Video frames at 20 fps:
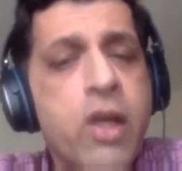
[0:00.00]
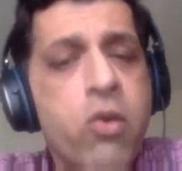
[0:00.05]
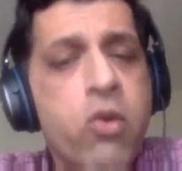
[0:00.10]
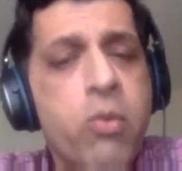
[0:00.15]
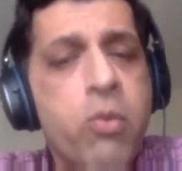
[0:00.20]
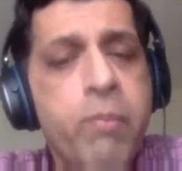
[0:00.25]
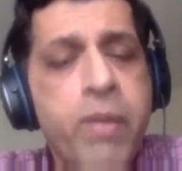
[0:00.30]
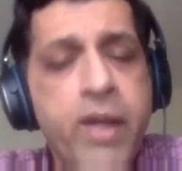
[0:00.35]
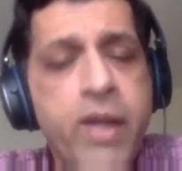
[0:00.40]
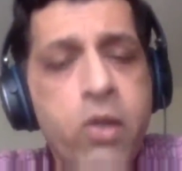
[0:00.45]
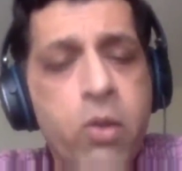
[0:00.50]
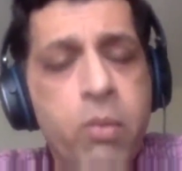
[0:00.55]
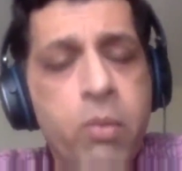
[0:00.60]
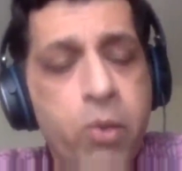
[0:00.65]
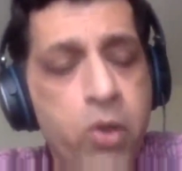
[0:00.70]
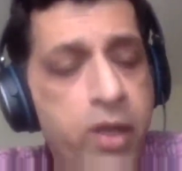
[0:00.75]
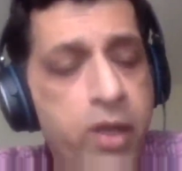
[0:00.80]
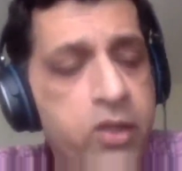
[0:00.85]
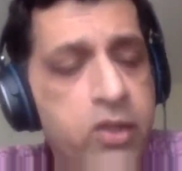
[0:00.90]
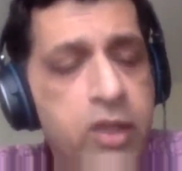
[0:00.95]
ways to
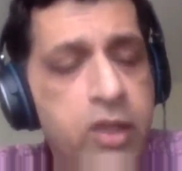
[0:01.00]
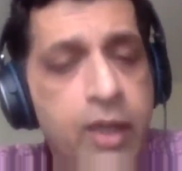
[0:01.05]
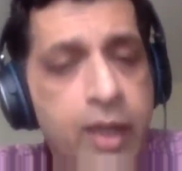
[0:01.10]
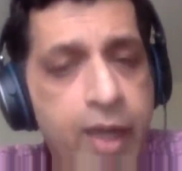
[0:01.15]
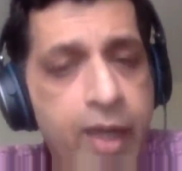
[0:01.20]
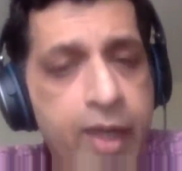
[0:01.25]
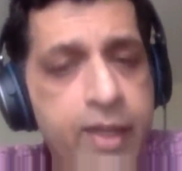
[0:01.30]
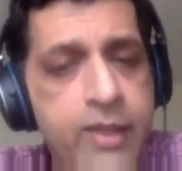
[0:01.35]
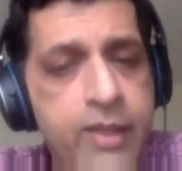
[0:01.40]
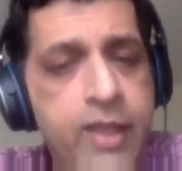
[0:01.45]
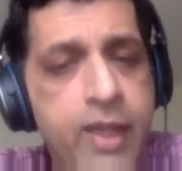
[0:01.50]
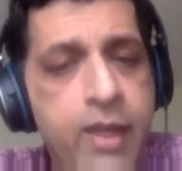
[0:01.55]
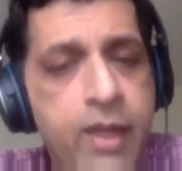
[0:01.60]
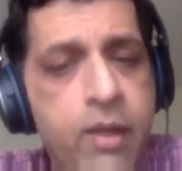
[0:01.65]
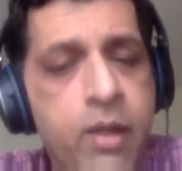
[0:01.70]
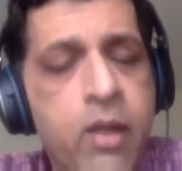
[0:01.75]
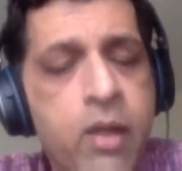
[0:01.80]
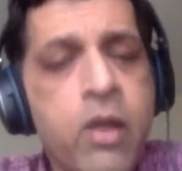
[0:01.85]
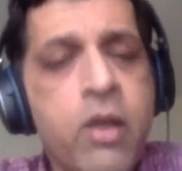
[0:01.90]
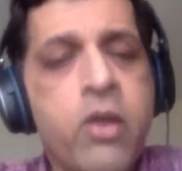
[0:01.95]
reach out to B2B
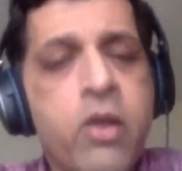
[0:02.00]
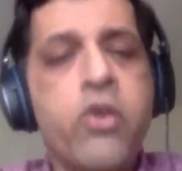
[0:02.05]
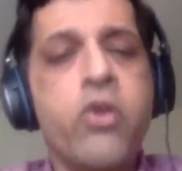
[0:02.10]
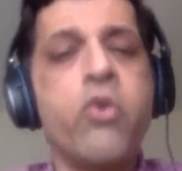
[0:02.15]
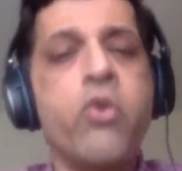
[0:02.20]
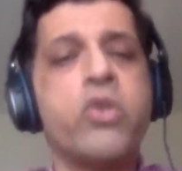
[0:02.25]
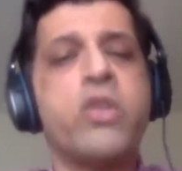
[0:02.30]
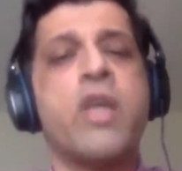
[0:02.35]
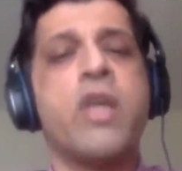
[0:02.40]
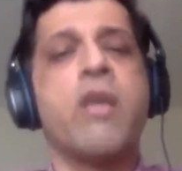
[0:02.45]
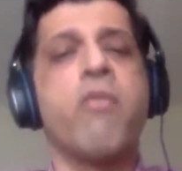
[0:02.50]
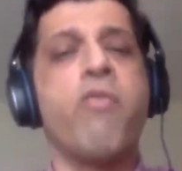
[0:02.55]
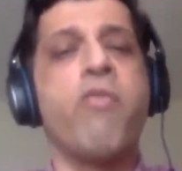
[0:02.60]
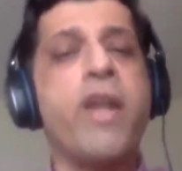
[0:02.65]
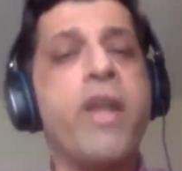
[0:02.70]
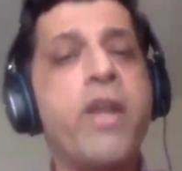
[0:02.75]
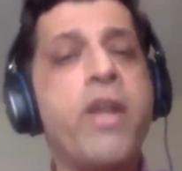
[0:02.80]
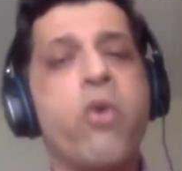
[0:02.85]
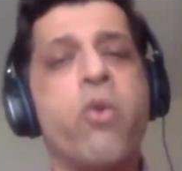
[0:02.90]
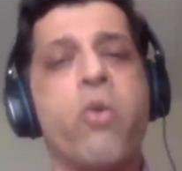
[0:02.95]
potential clients, and
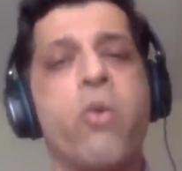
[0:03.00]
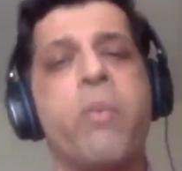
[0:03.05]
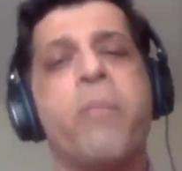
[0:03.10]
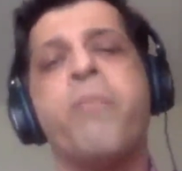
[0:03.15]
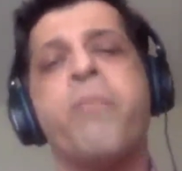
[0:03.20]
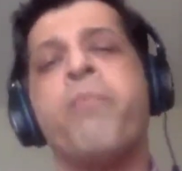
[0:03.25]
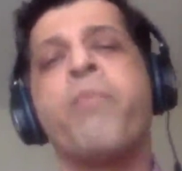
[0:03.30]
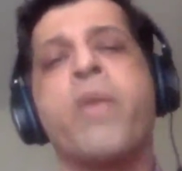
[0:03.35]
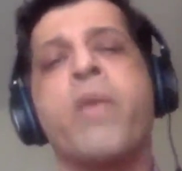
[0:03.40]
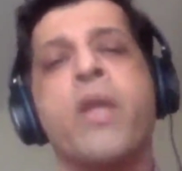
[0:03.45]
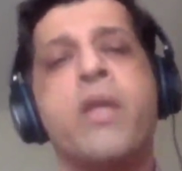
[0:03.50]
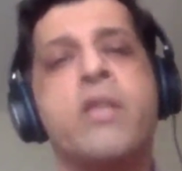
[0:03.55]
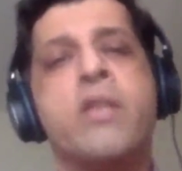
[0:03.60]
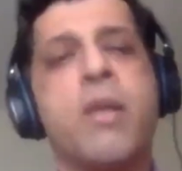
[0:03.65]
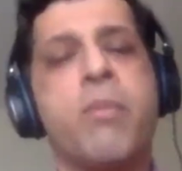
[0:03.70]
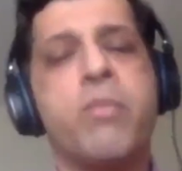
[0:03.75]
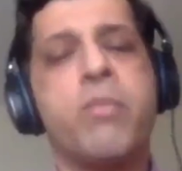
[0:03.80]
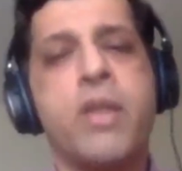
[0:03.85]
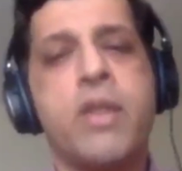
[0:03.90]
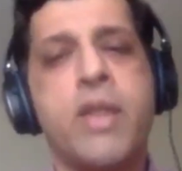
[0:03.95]
using
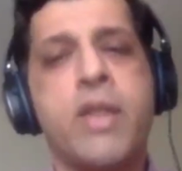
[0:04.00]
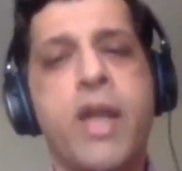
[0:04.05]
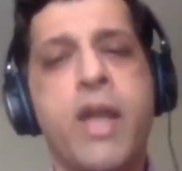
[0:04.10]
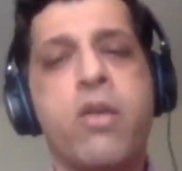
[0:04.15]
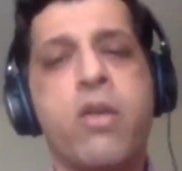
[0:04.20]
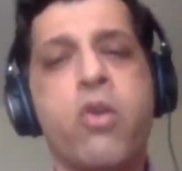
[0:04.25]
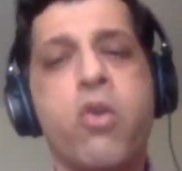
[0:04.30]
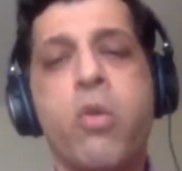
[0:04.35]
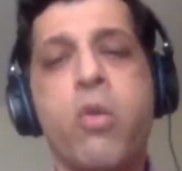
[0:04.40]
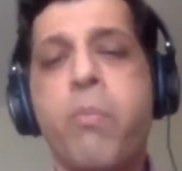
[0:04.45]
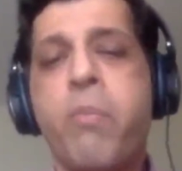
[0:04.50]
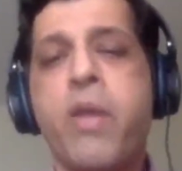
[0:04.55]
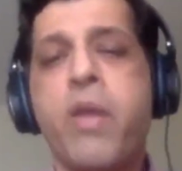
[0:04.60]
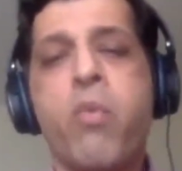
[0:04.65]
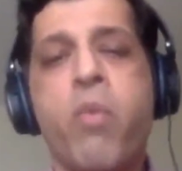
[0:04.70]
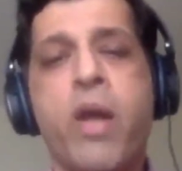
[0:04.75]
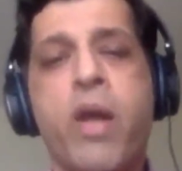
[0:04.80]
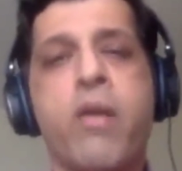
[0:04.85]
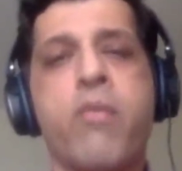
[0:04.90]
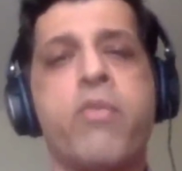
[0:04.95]
video is
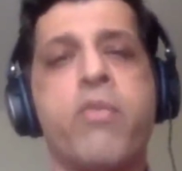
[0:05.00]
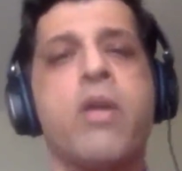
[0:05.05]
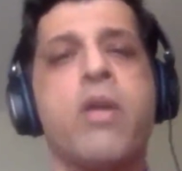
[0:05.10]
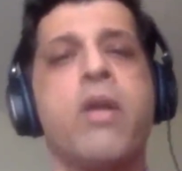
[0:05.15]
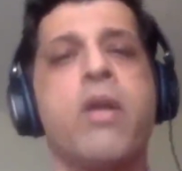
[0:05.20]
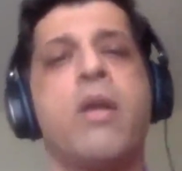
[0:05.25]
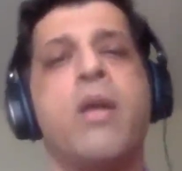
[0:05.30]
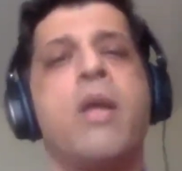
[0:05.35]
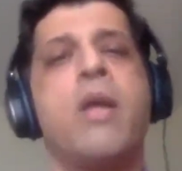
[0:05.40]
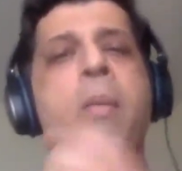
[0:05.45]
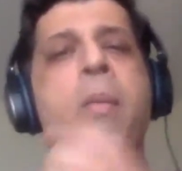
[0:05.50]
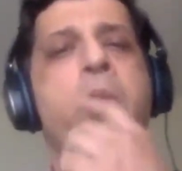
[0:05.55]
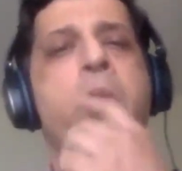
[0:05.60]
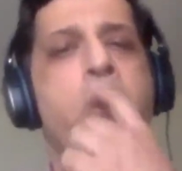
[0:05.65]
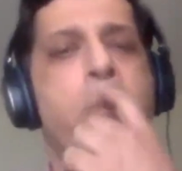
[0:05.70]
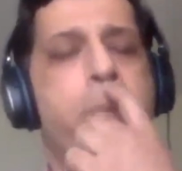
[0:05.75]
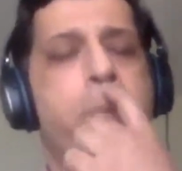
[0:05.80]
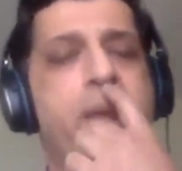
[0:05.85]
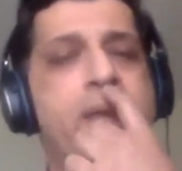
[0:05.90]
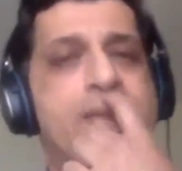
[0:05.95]
something that could be one
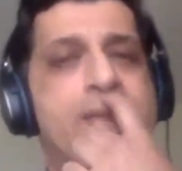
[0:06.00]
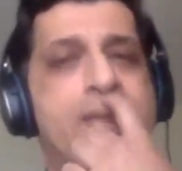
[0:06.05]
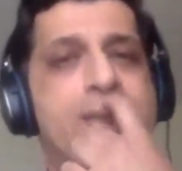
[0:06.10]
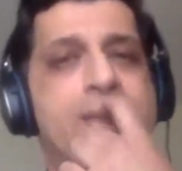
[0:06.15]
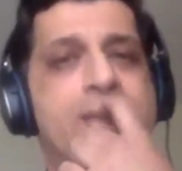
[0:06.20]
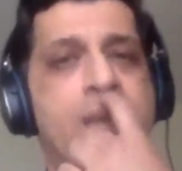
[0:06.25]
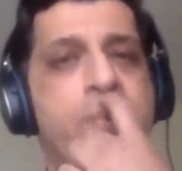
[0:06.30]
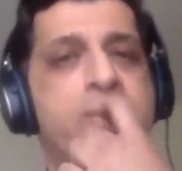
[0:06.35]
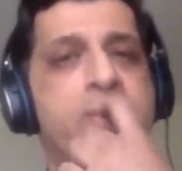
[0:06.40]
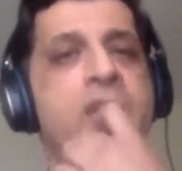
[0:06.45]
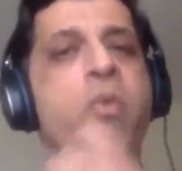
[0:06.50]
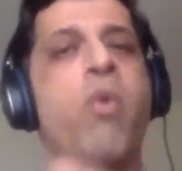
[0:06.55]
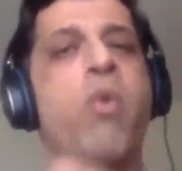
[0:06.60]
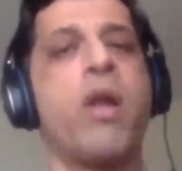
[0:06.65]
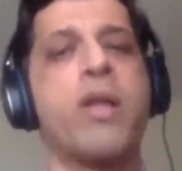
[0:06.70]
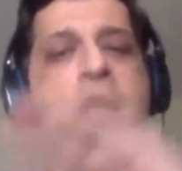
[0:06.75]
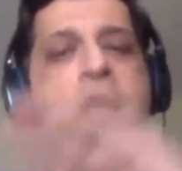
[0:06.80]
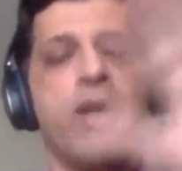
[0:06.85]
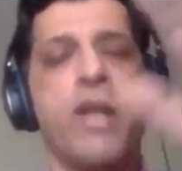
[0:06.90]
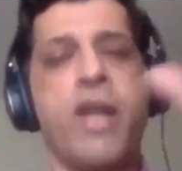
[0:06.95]
of the, you know,
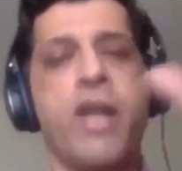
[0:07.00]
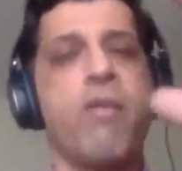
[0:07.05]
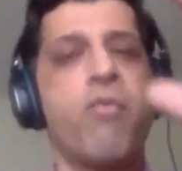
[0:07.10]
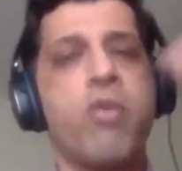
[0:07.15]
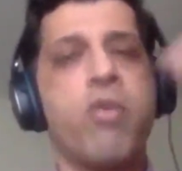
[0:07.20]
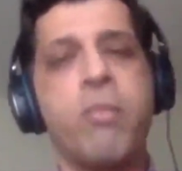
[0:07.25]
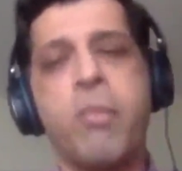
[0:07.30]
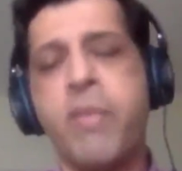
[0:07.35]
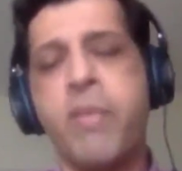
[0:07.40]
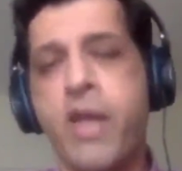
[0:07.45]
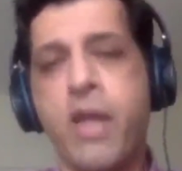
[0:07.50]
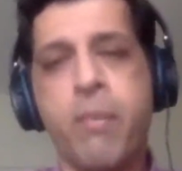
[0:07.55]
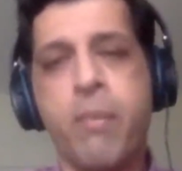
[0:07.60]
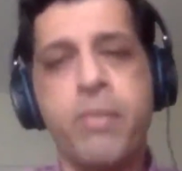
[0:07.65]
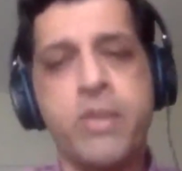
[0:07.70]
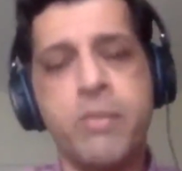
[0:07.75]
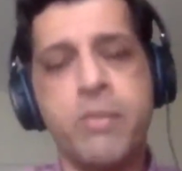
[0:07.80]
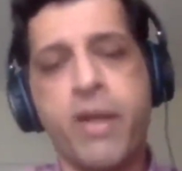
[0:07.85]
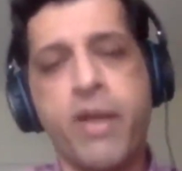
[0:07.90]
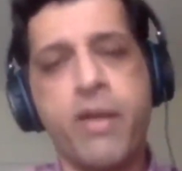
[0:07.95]
basic steps that one can
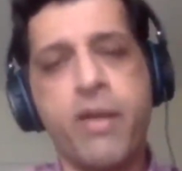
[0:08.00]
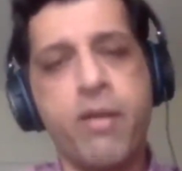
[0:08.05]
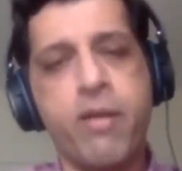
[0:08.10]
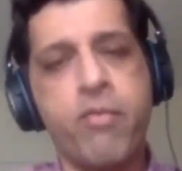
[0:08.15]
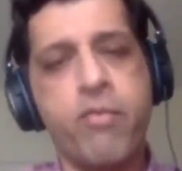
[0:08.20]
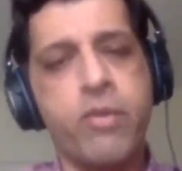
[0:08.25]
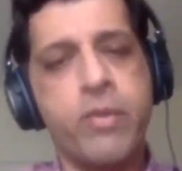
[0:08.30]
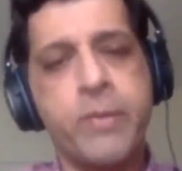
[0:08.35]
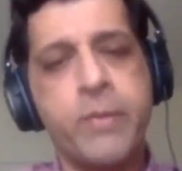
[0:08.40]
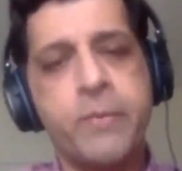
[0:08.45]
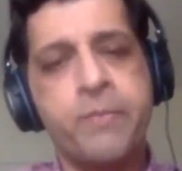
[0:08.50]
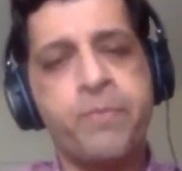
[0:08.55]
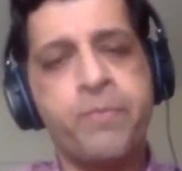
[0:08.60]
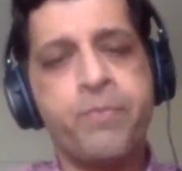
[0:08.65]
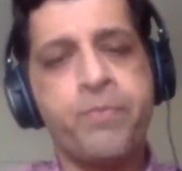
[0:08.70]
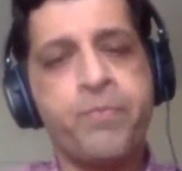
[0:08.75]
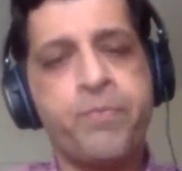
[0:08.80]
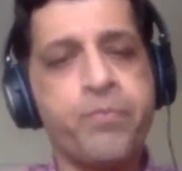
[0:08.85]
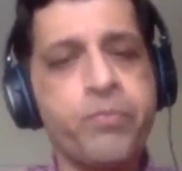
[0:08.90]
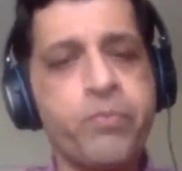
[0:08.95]
take from a media
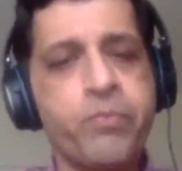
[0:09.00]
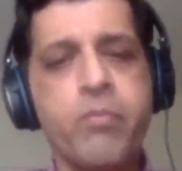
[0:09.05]
perspective.